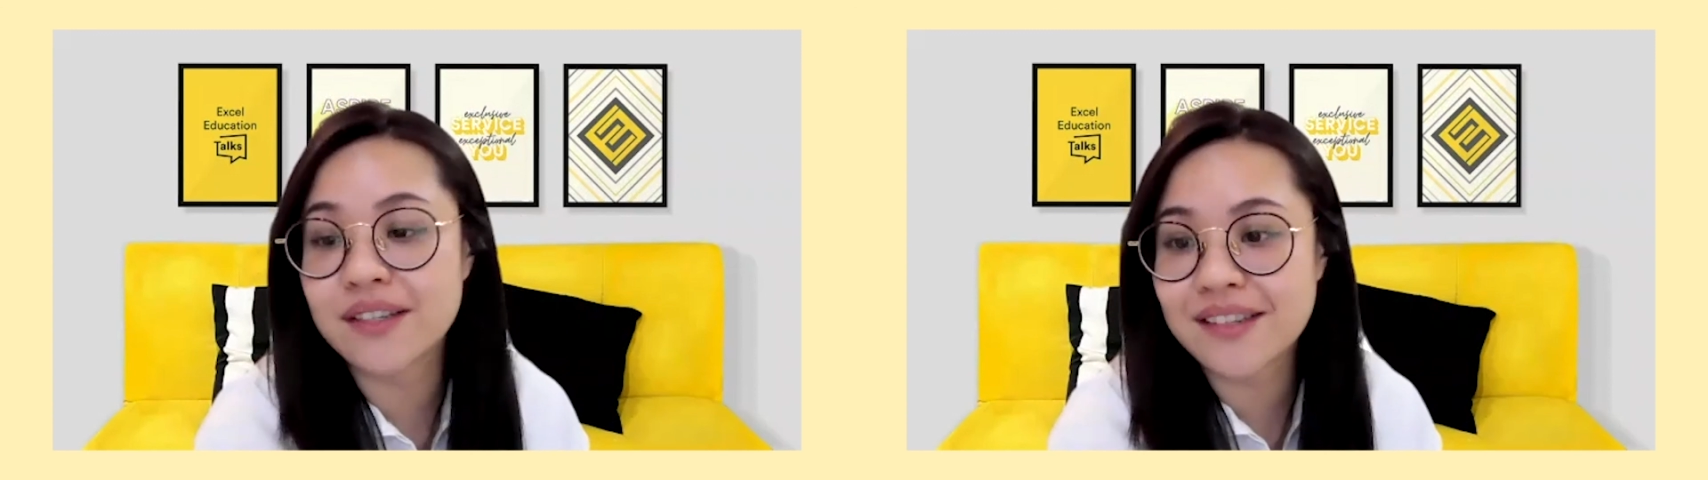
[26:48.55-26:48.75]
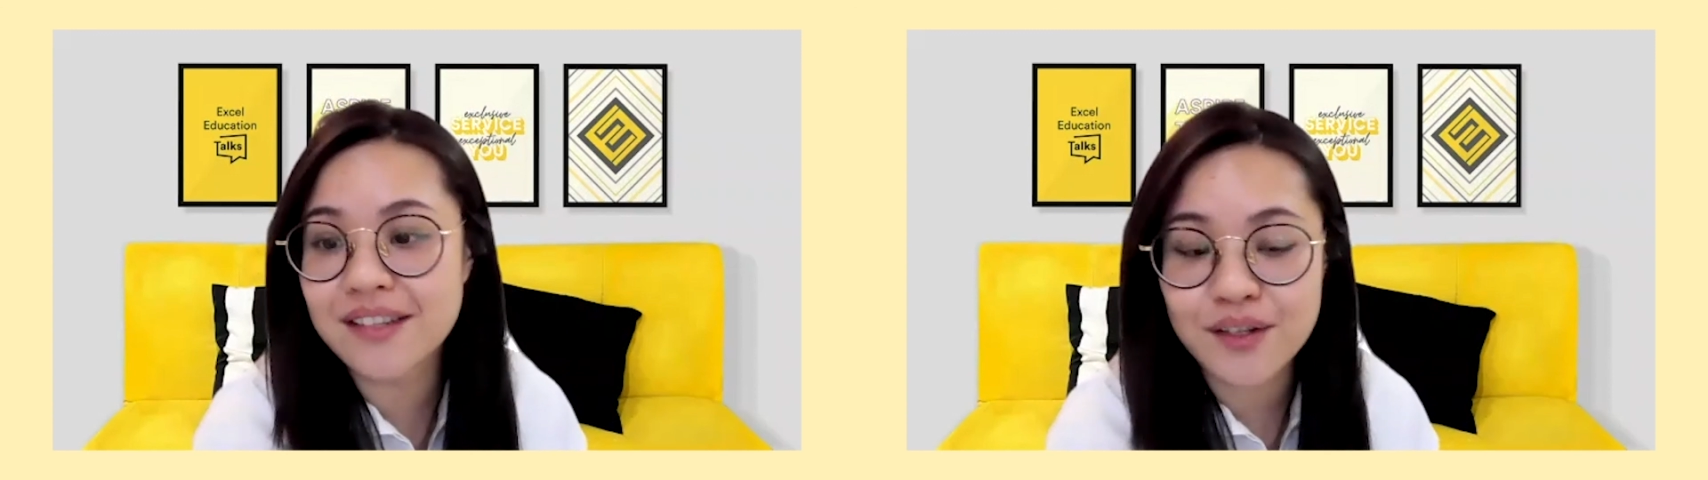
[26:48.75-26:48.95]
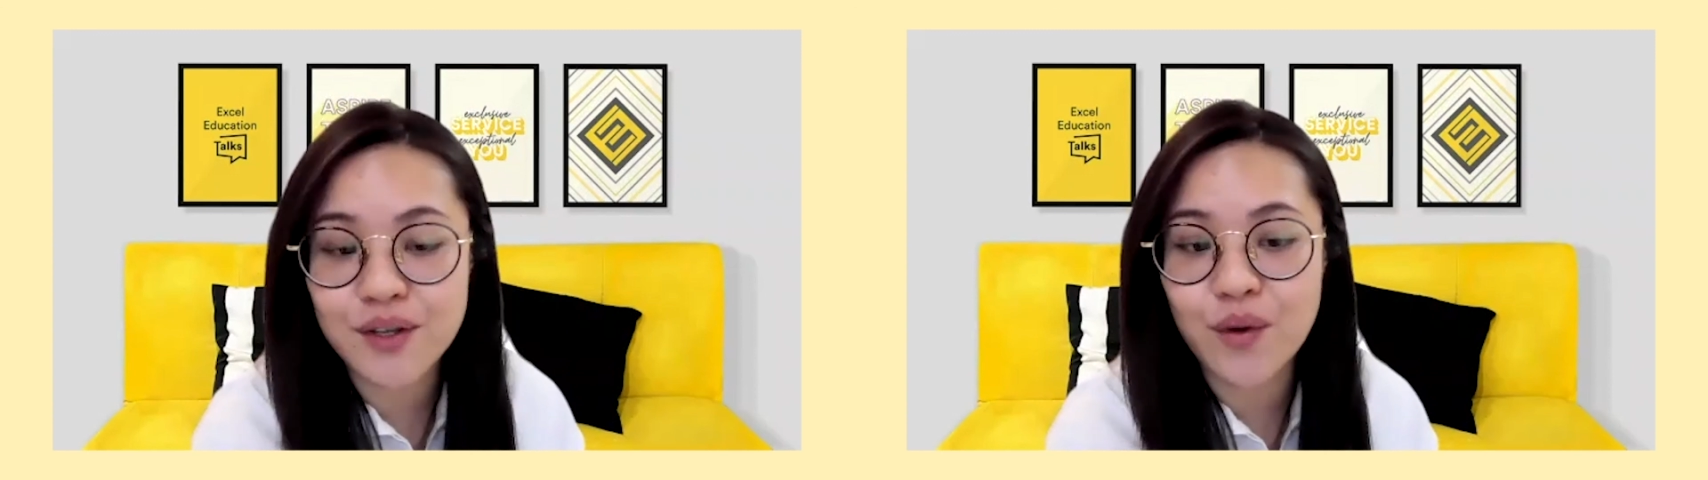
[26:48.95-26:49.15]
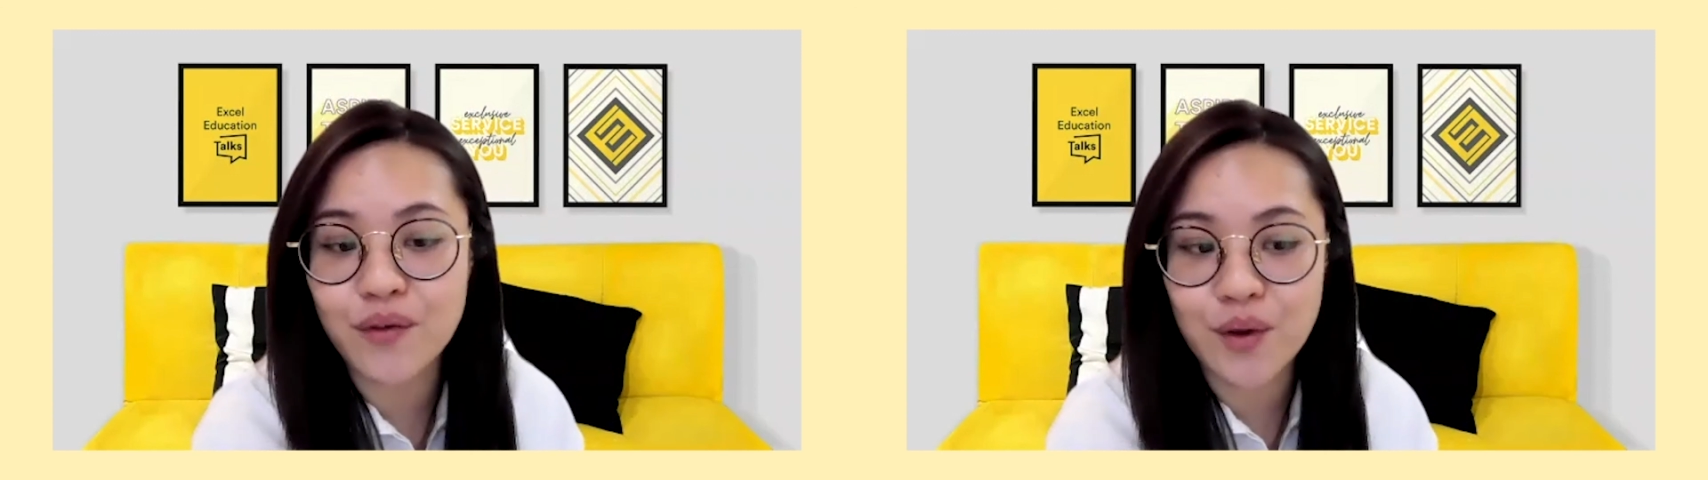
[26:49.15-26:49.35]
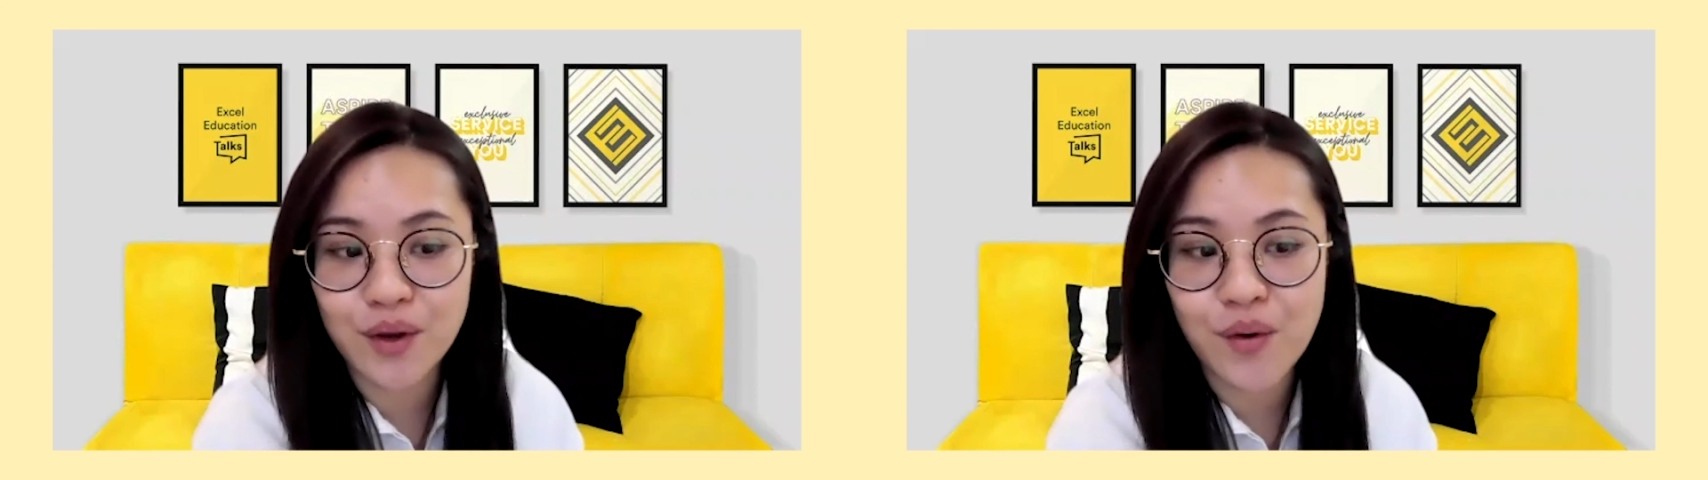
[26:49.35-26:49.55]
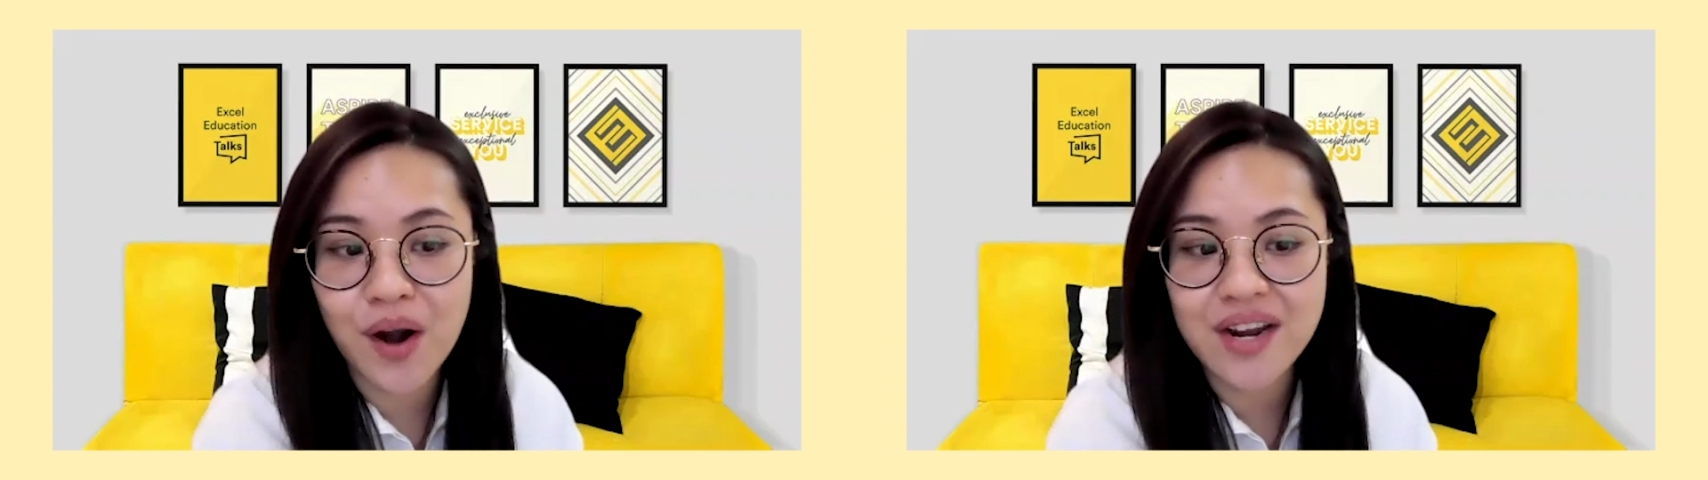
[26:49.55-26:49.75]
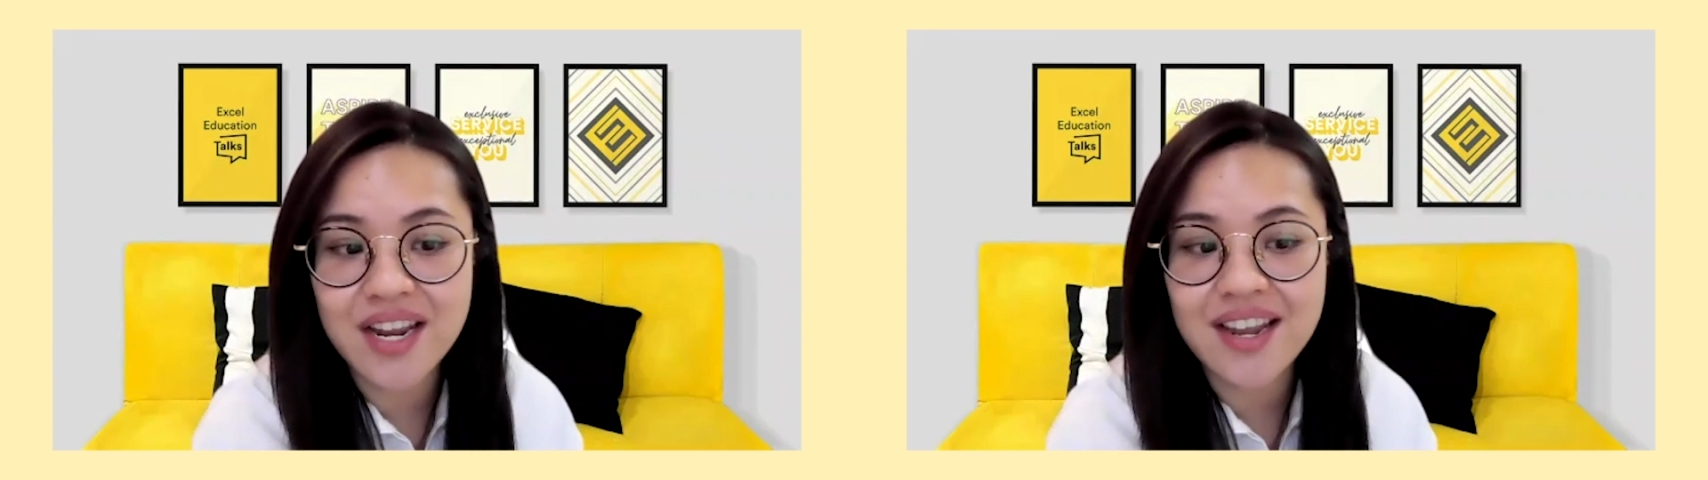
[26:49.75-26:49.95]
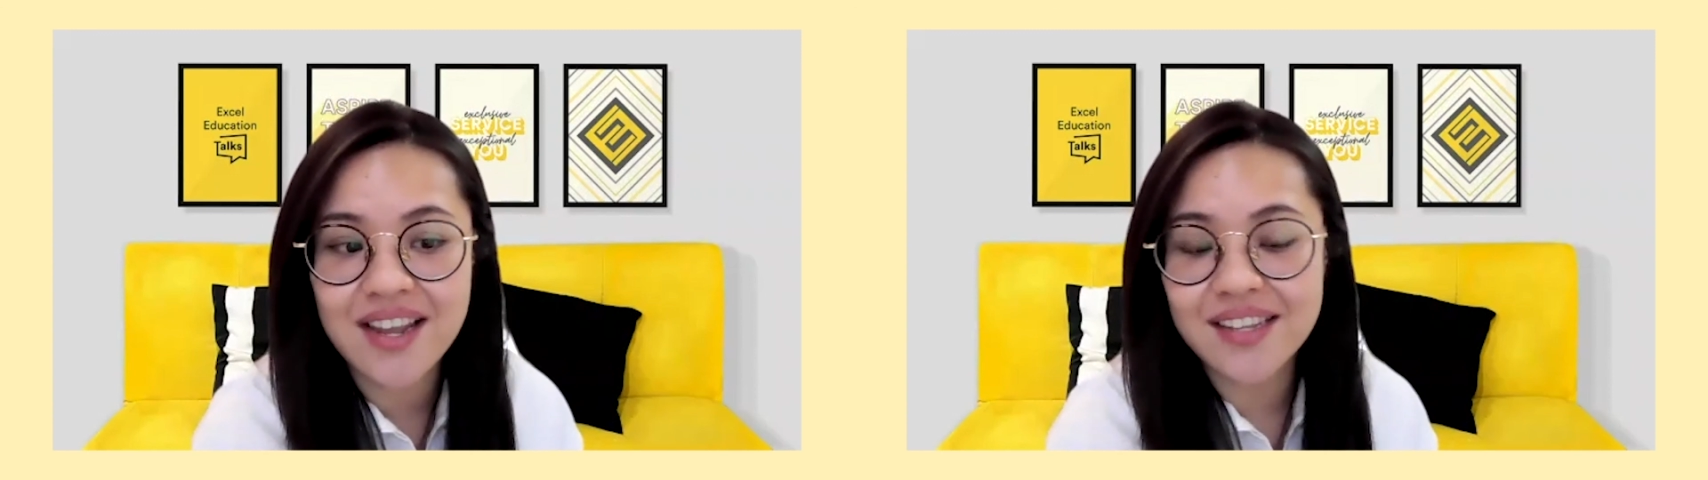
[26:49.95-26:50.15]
assist you with your inquiry.